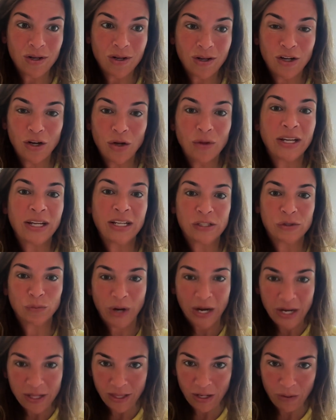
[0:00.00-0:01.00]
It's
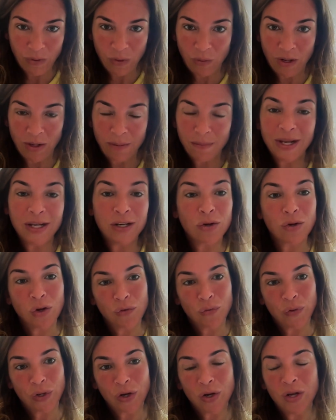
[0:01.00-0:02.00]
right that we won, but I don't
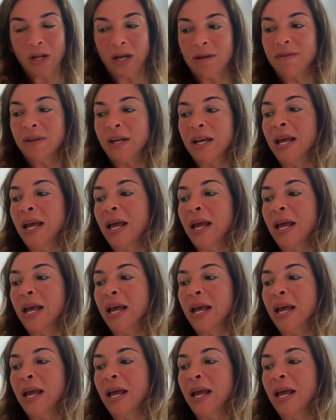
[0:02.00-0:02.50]
know if we could have.